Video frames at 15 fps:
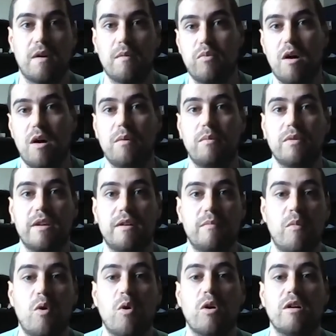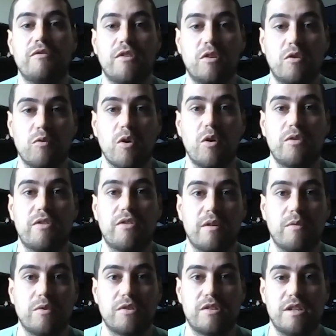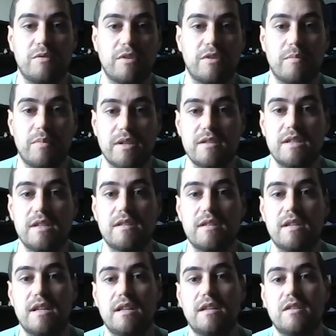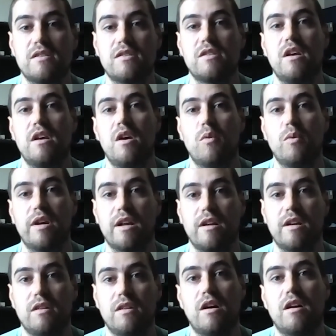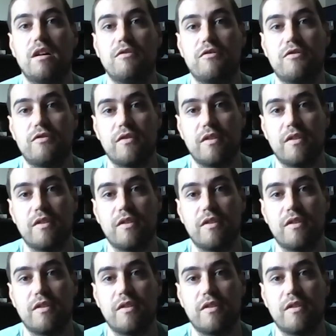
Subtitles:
probably more of the growth that we'll see with the business, is we're getting a lot of